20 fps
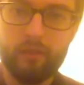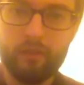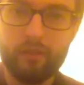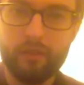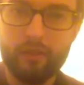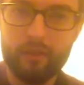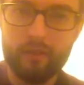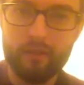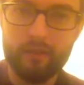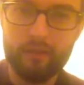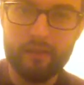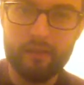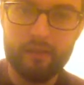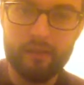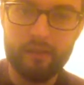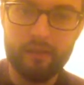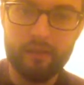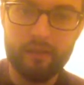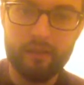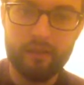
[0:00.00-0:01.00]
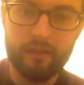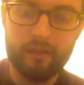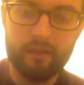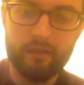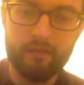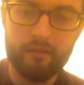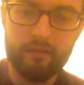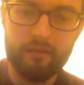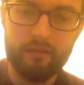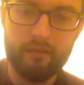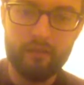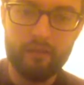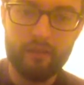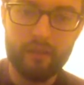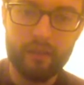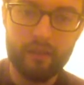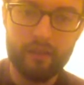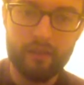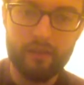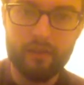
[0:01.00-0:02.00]
Johnny does is he
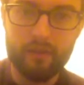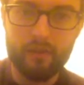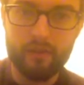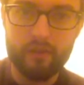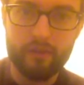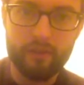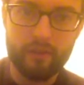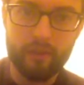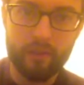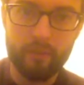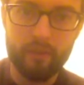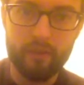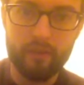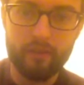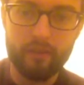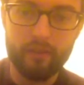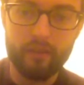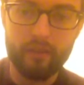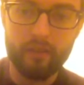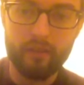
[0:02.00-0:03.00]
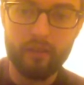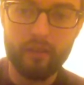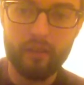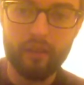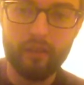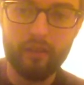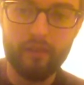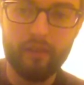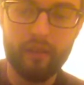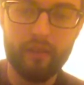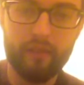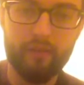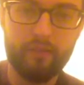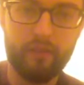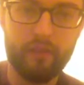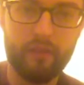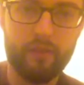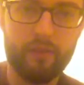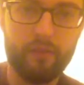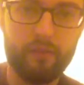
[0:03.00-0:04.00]
kind of changes it up in the live
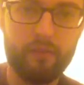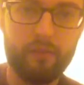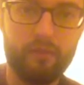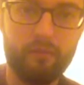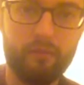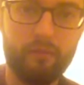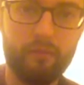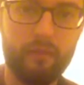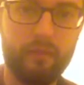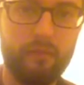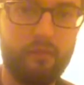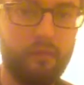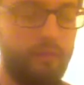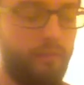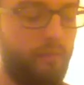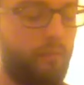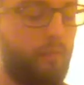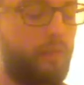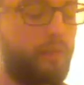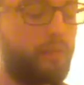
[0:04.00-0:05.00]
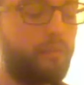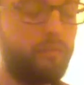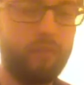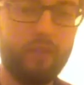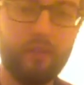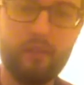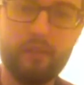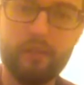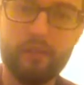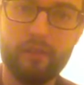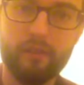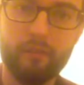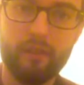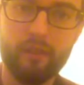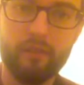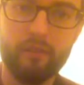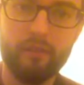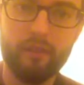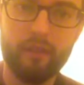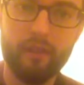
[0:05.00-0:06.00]
version. So you might hear in the basement version he might
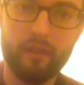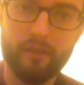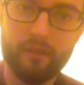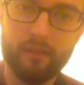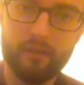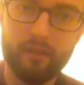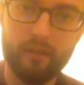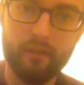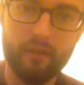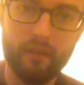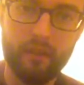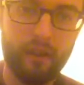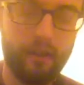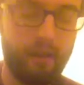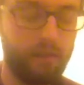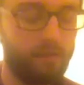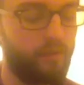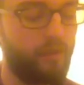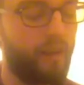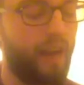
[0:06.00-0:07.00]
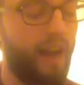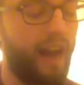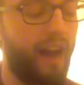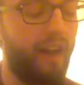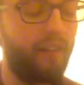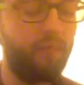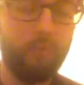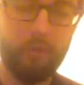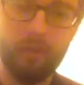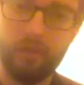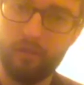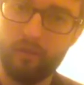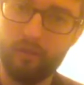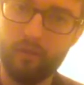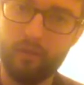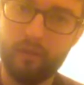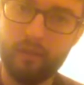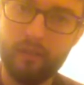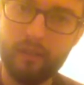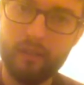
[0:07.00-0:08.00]
do this, and a sort of half bar
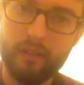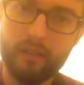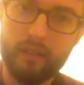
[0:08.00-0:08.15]
chord. So